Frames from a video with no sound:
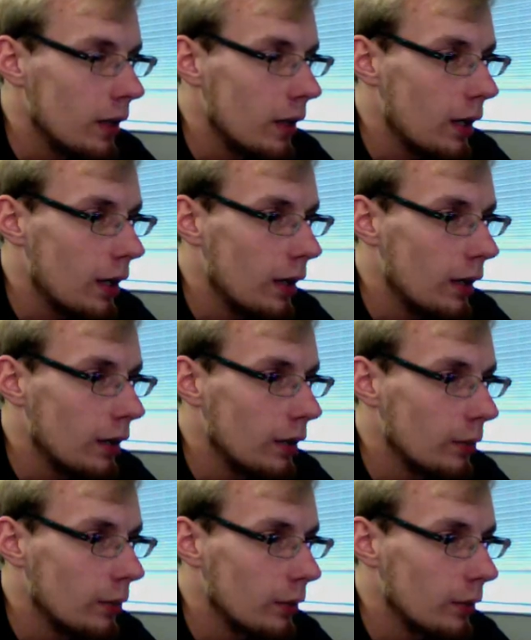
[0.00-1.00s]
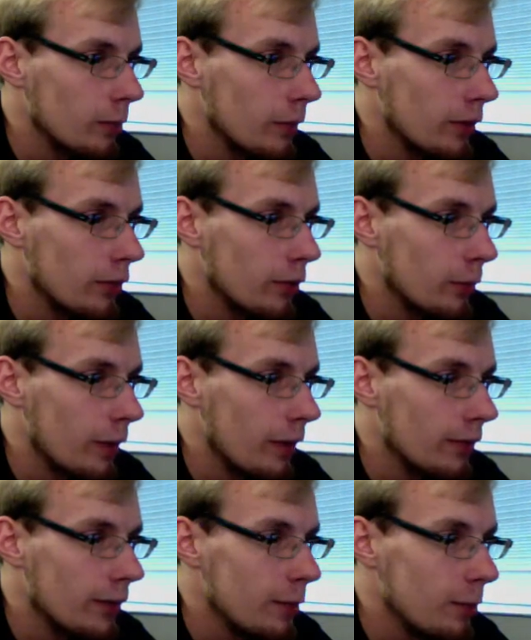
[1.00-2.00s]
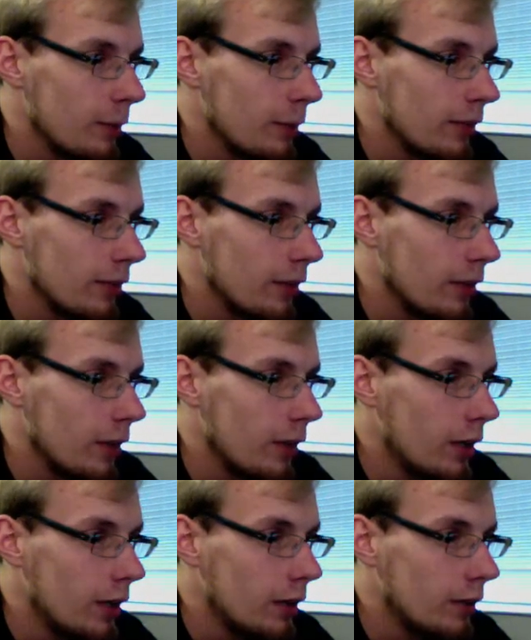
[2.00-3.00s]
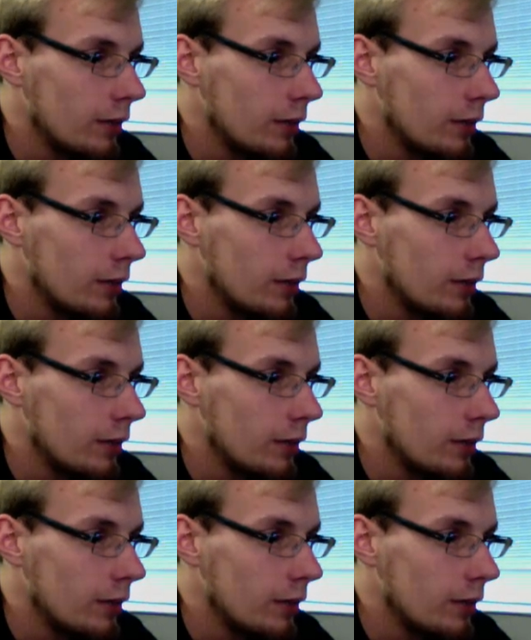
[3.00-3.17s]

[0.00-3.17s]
and we're going to make sure we have keep spacing on.